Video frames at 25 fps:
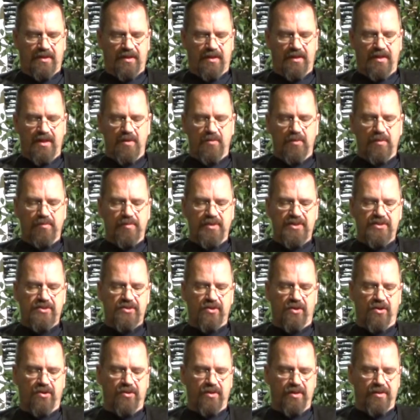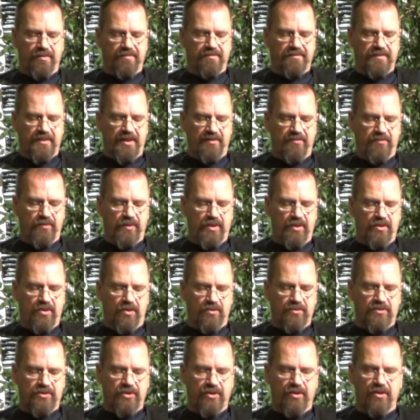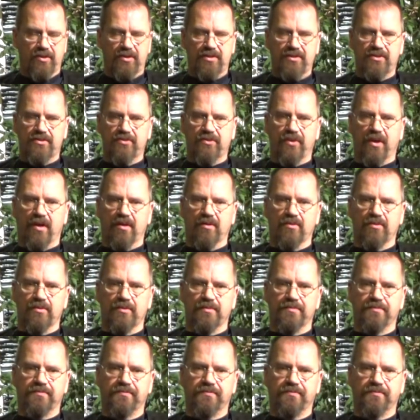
they will be sorry if we don't turn this around.